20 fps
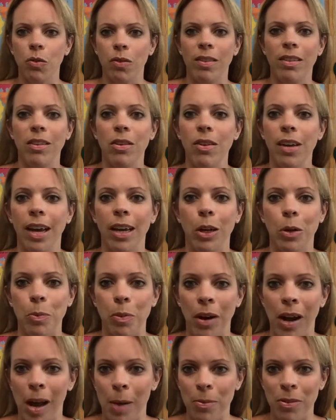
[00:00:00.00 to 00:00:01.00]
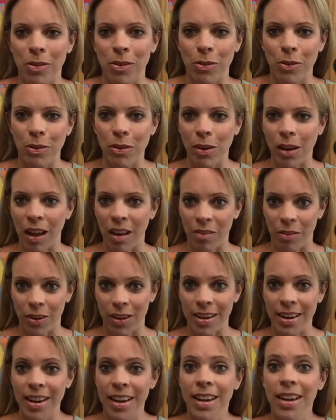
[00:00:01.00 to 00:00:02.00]
still got your props. You're still covered.
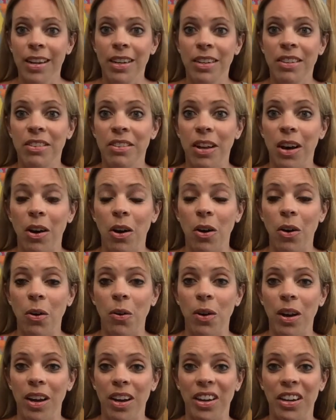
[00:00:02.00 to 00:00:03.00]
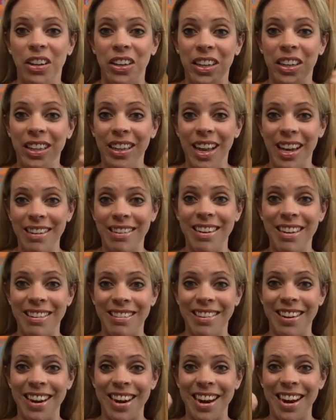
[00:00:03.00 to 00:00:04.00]
So good luck
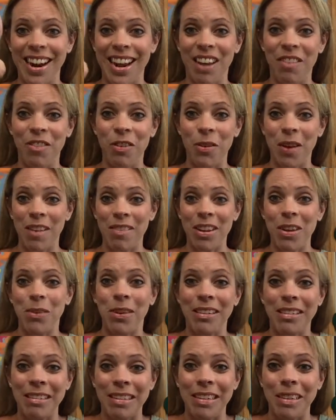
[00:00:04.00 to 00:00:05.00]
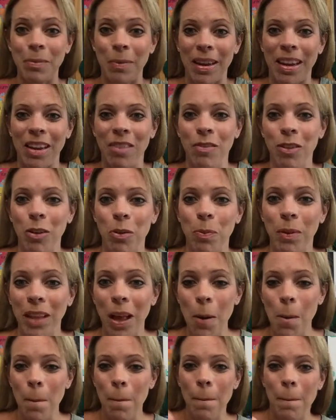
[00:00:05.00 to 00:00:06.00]
teaching. If you have any questions, my info's
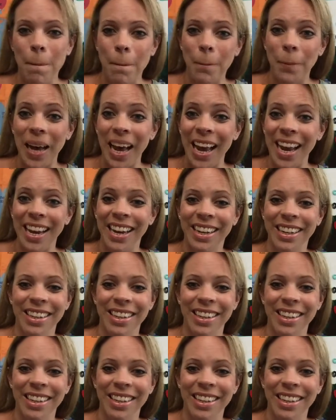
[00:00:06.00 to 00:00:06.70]
below. Bye.